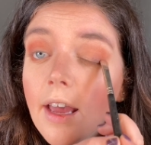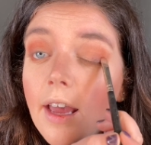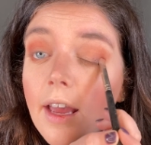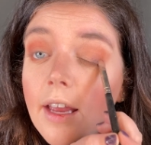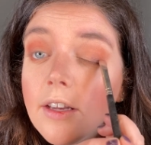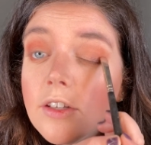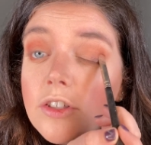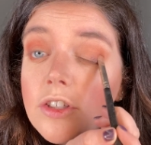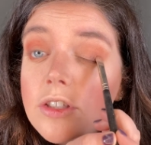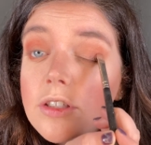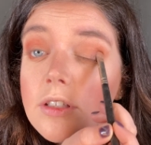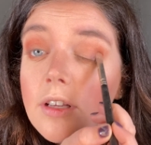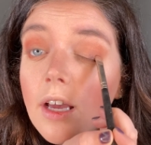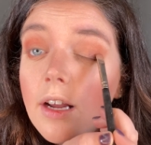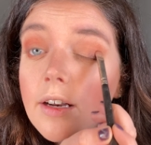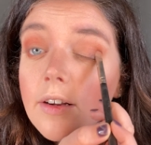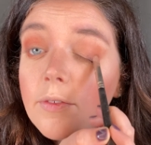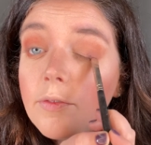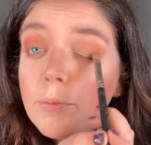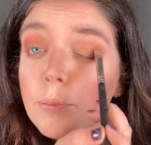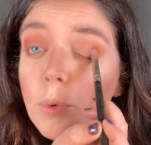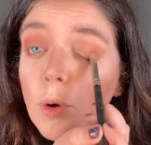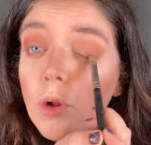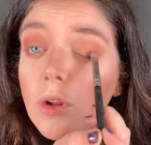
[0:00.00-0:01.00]
and just kind
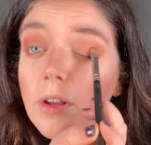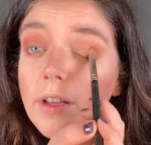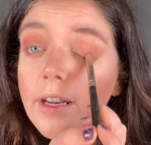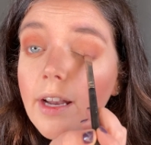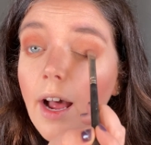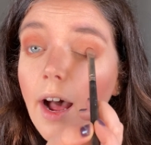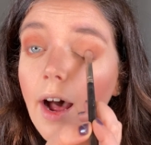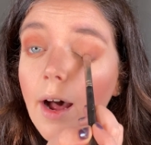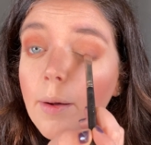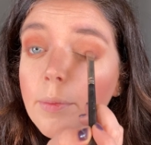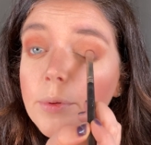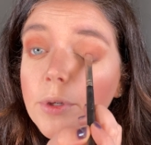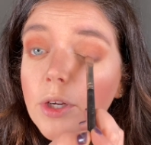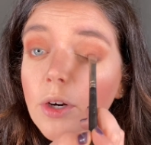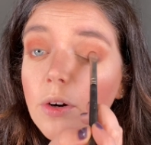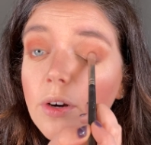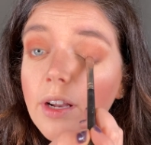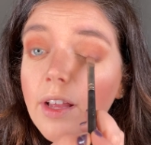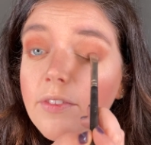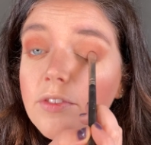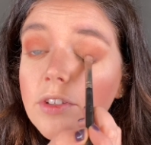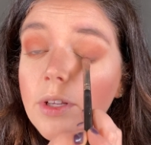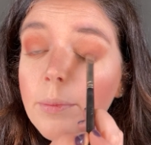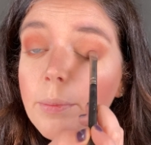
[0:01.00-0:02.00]
of pull it up. You don't
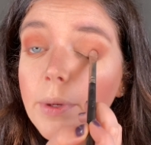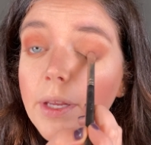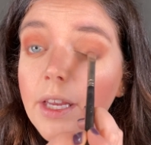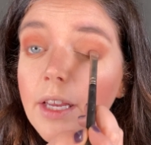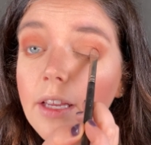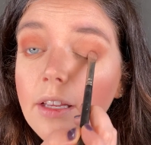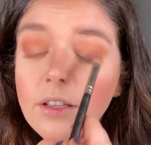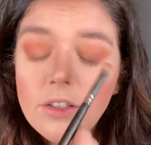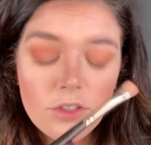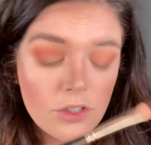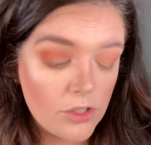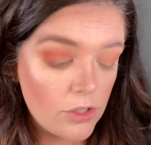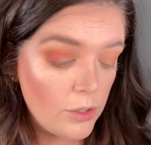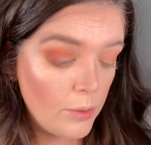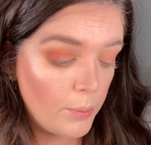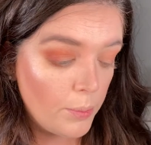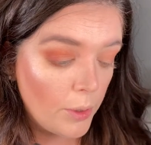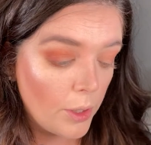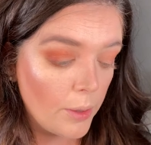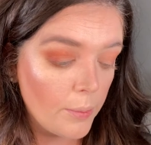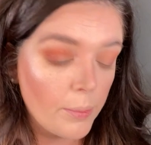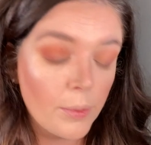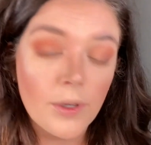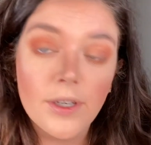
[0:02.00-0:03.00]
have to be
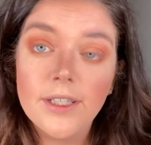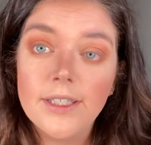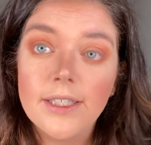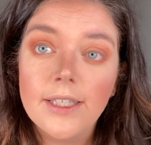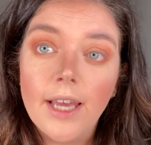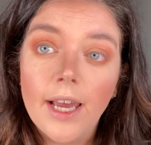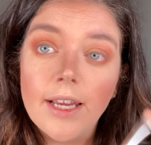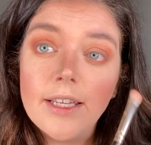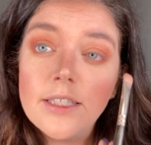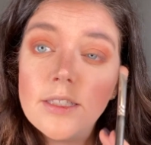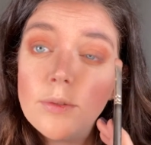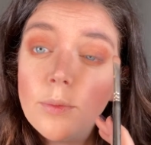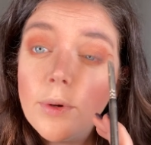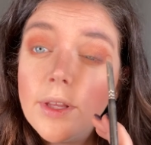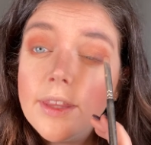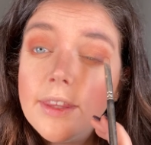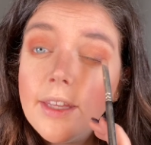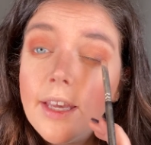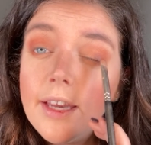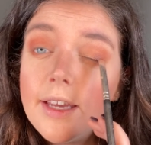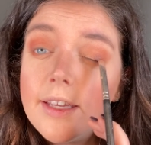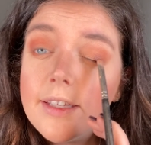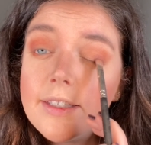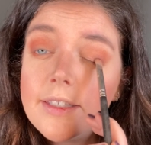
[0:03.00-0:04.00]
super precise with
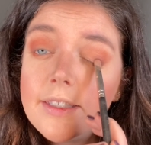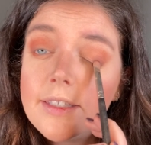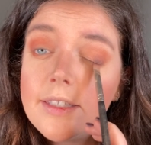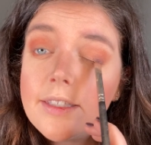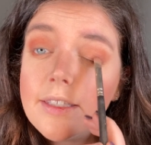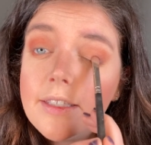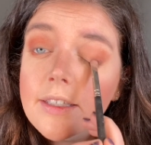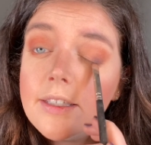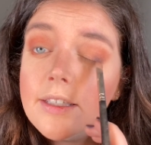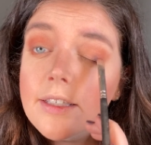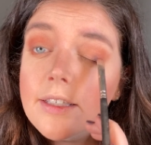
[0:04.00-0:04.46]
this.